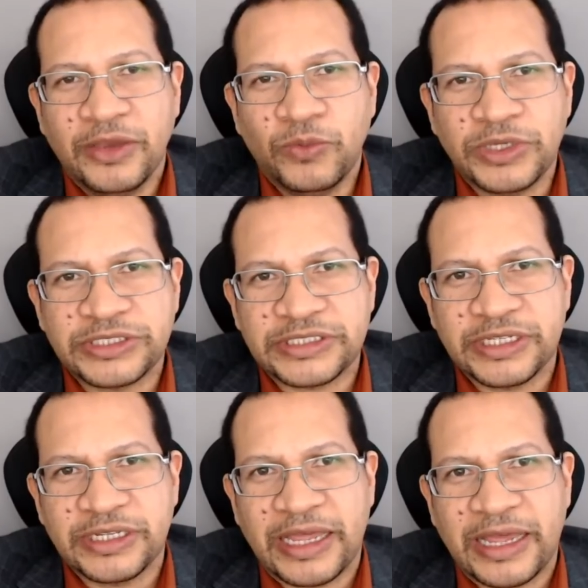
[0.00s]
we're
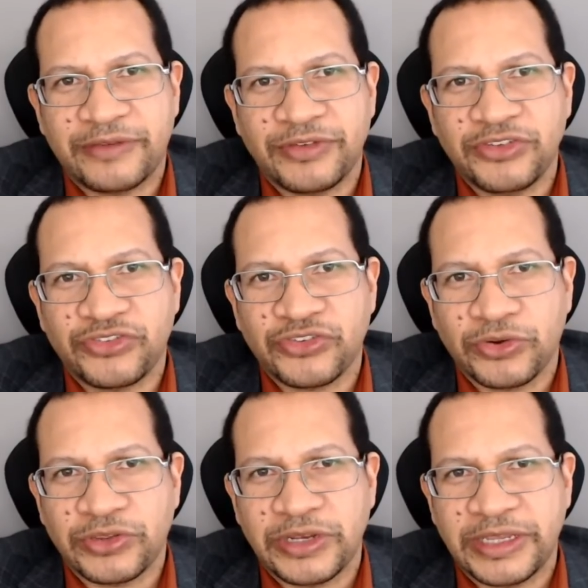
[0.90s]
still having
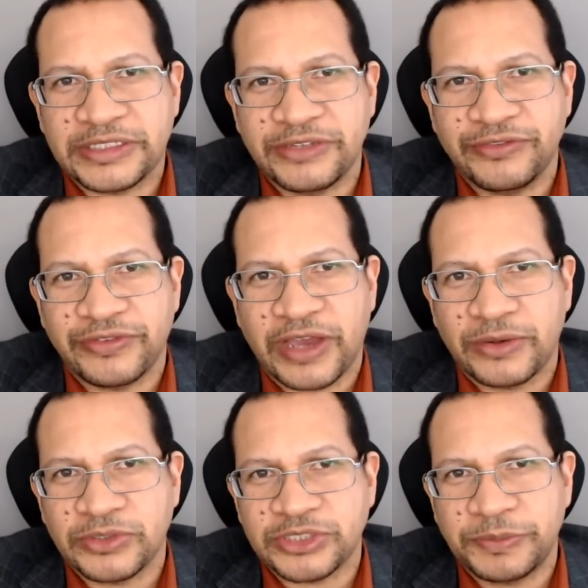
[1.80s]
circulating
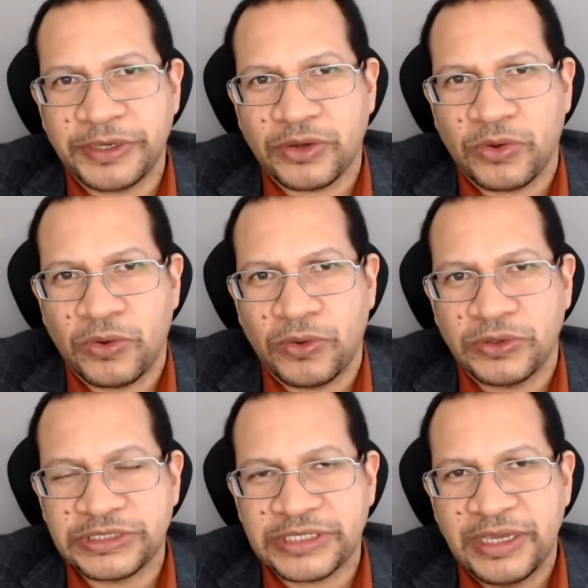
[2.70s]
virus because